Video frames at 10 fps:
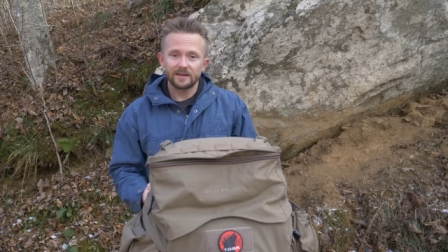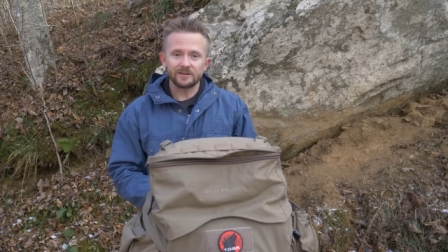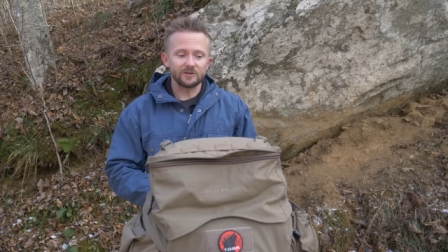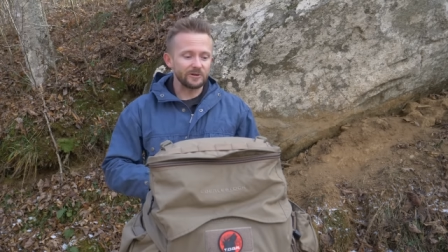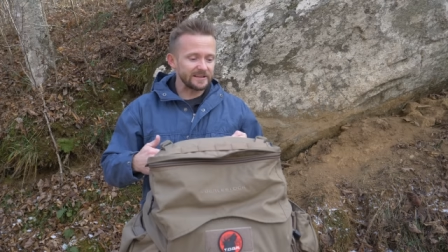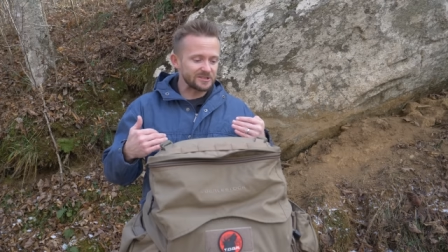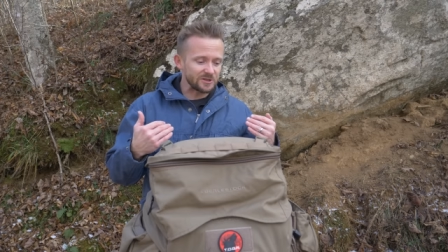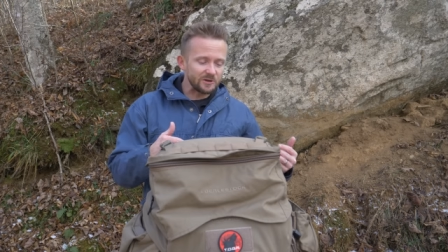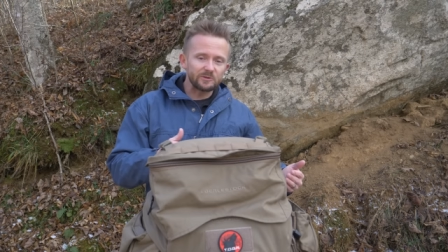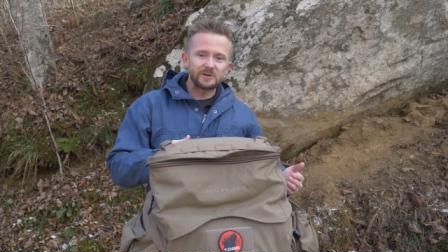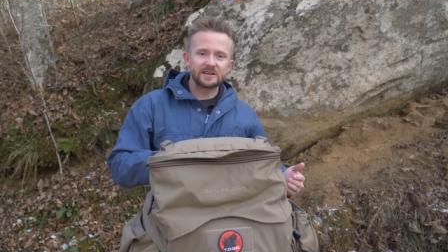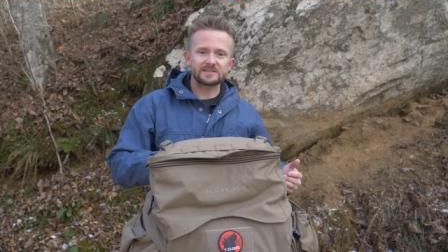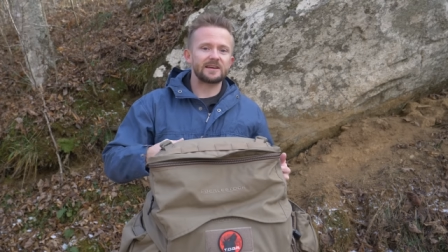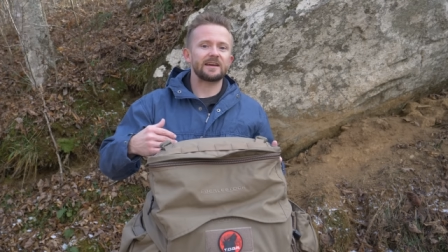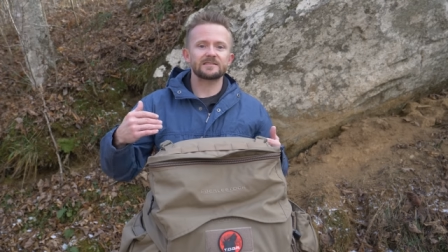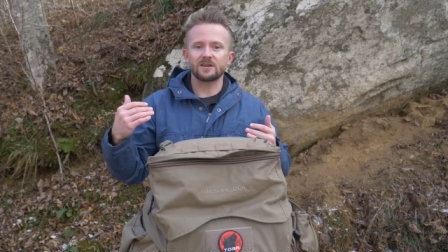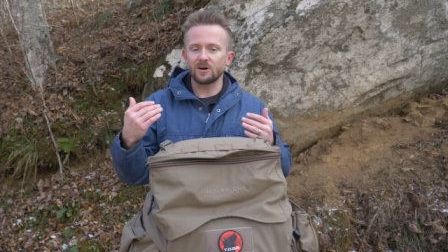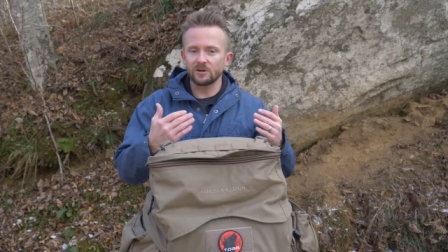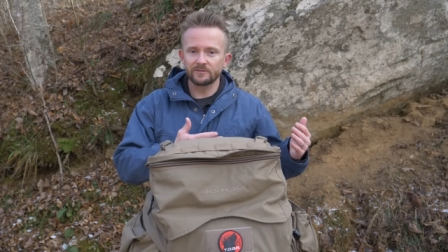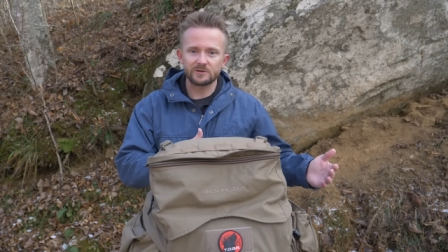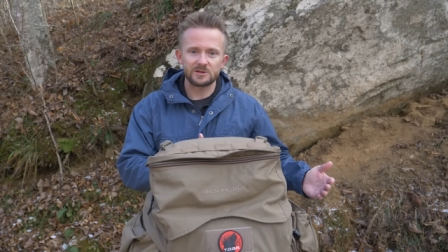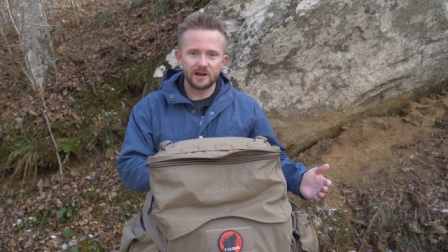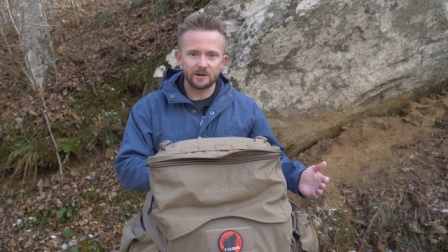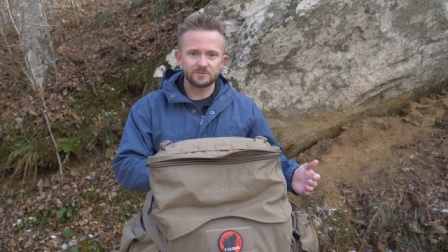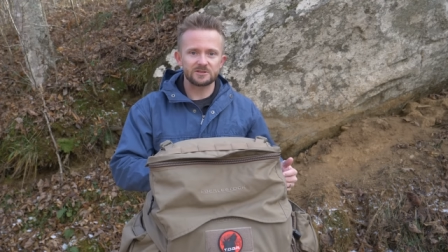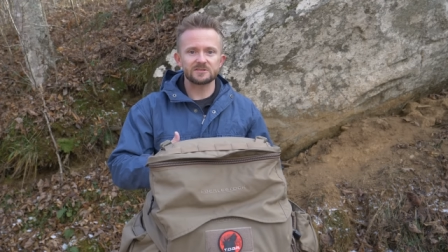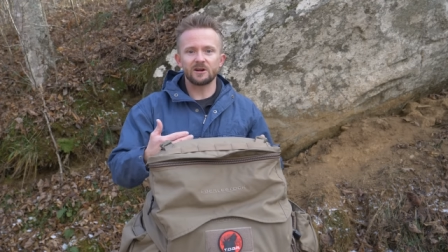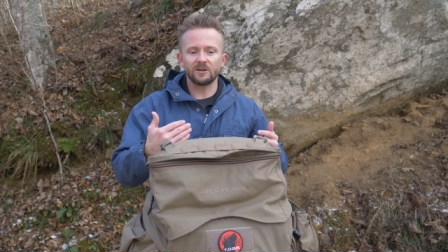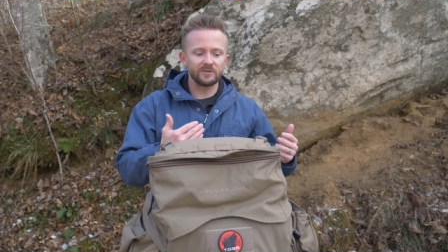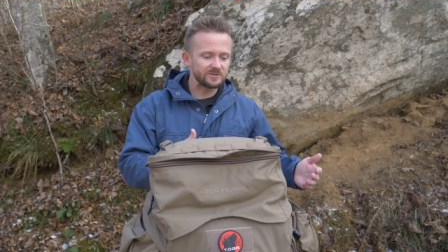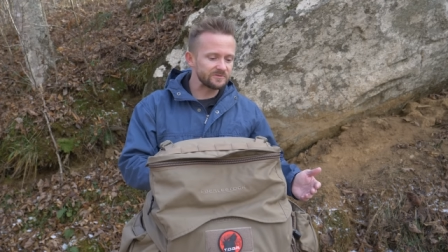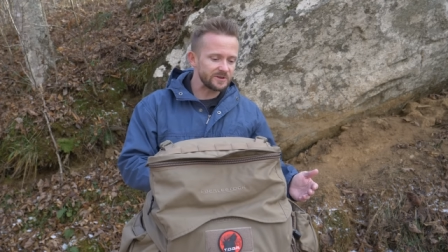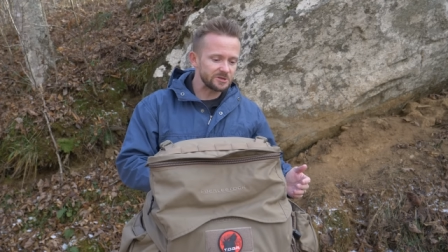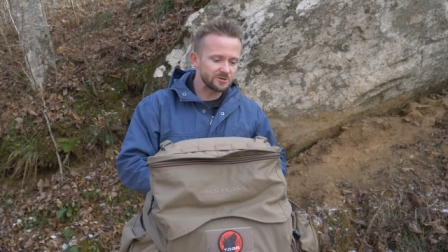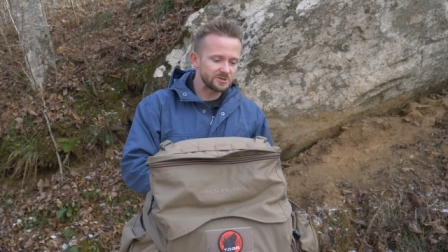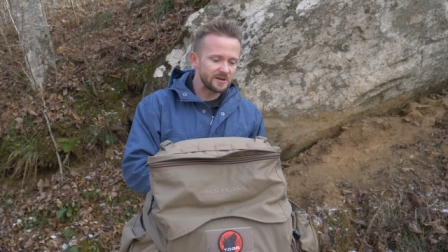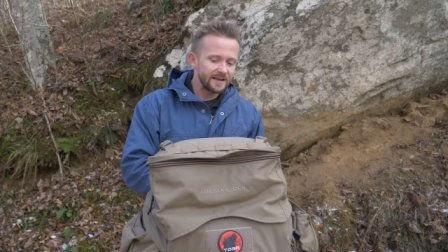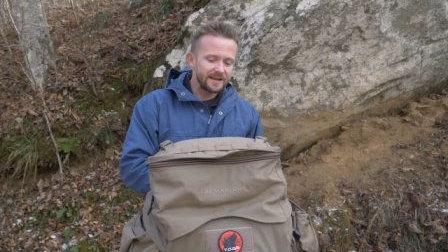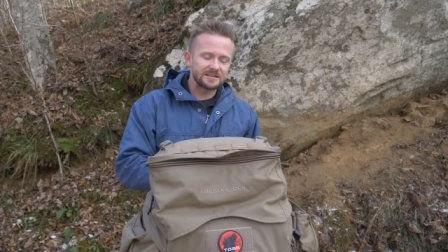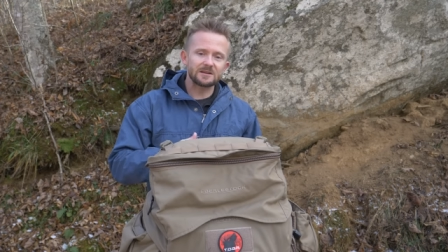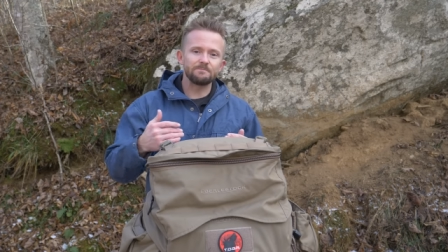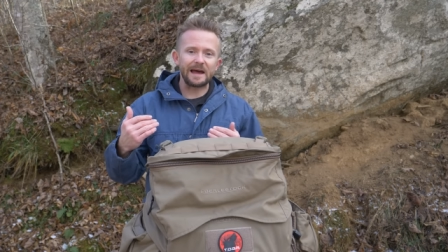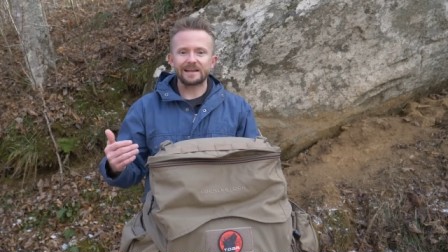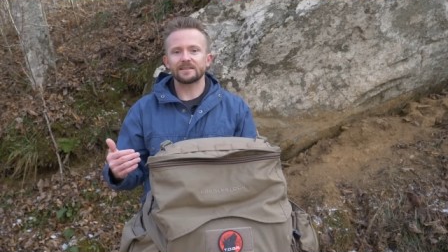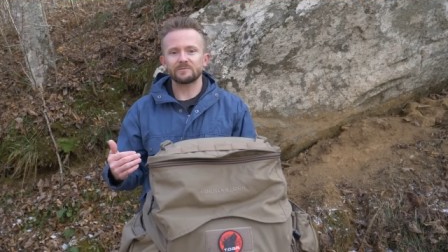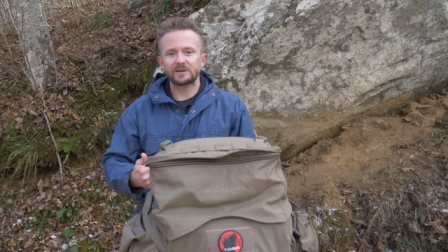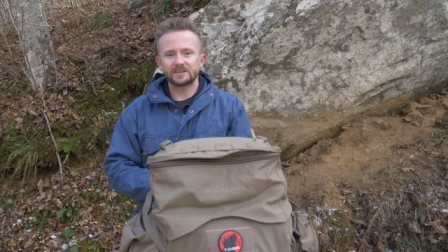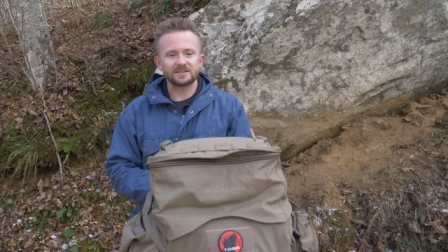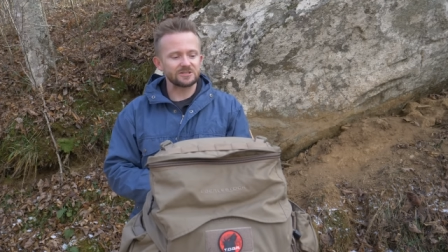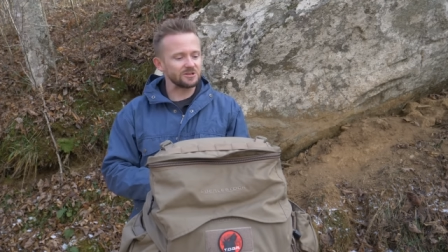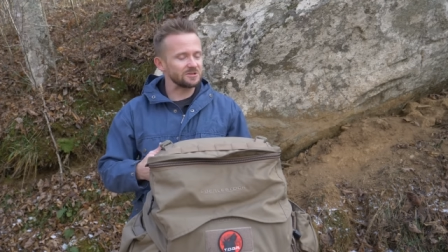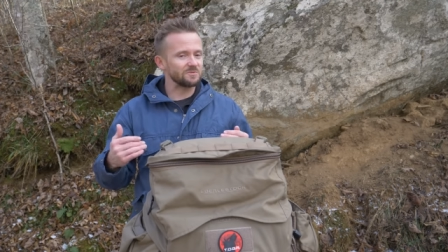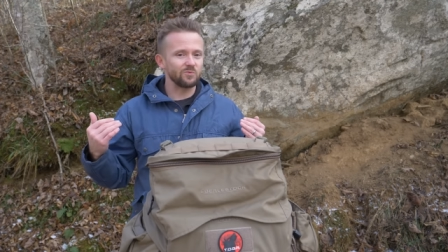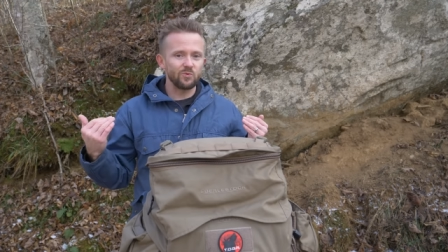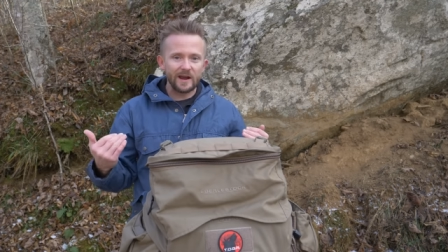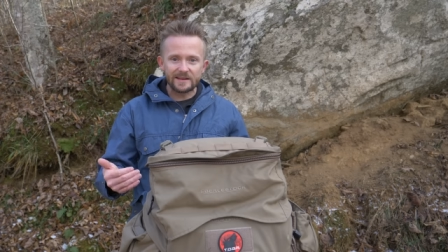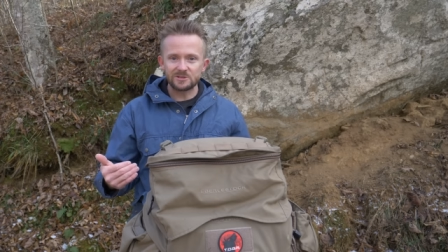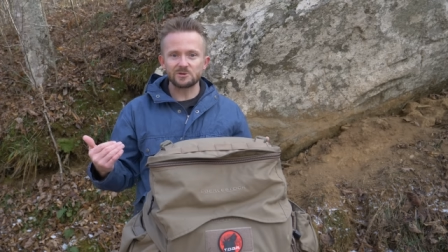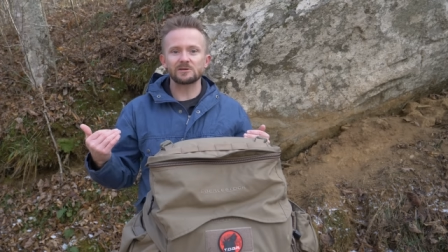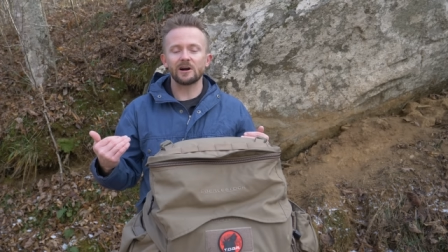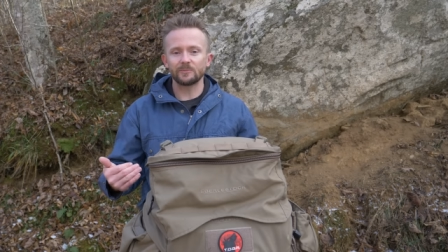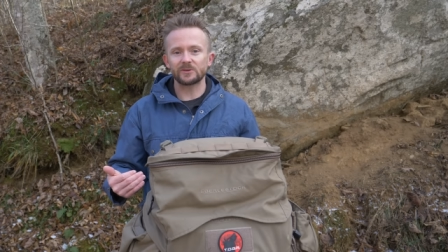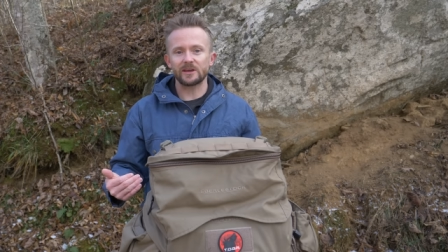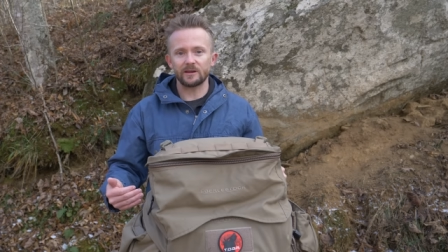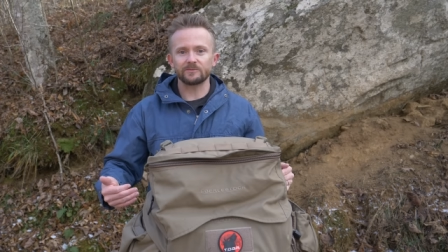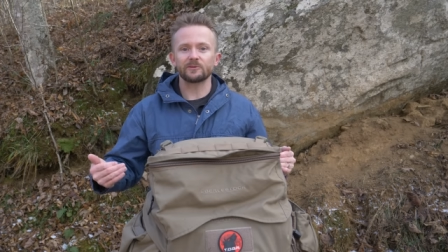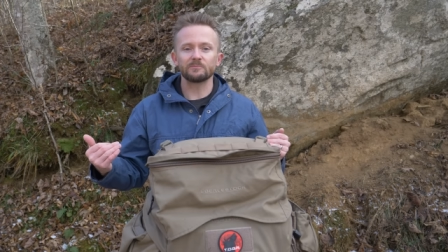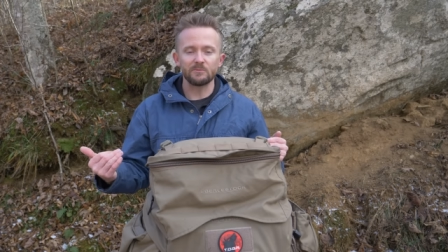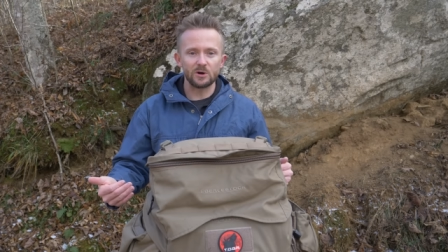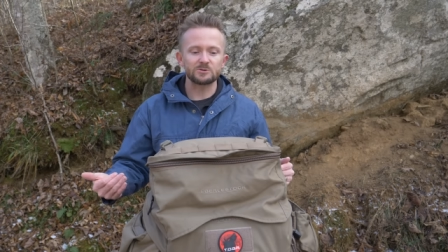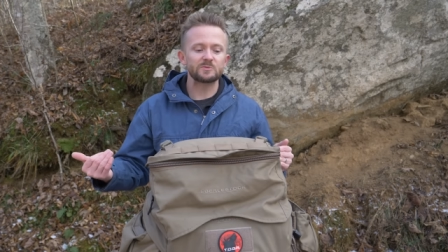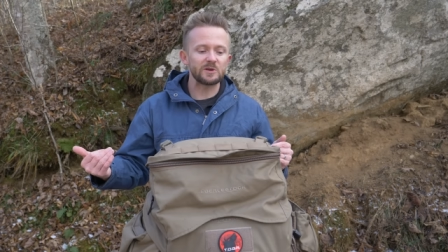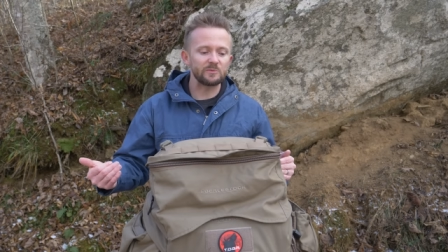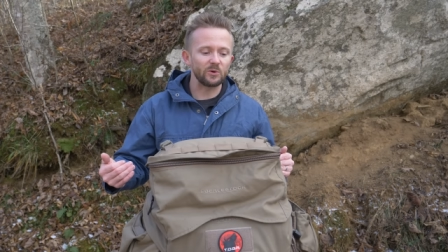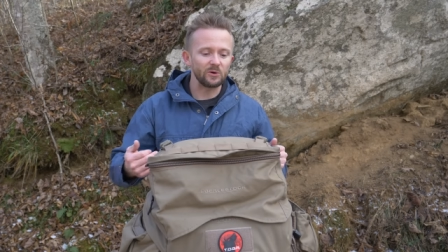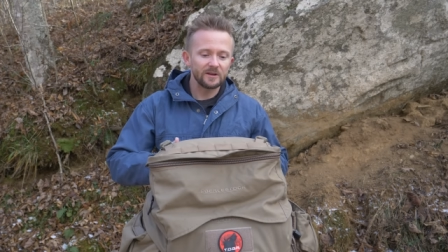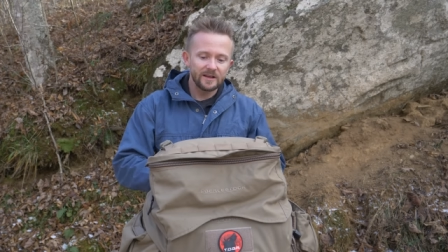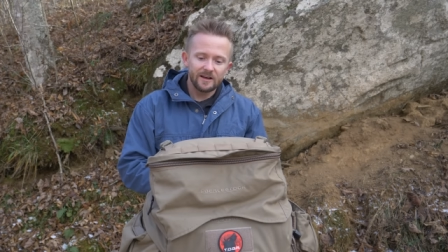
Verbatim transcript: You know, it's good because it has all of those options, all of those features. It's a bad thing because it's just way too complicated for most people.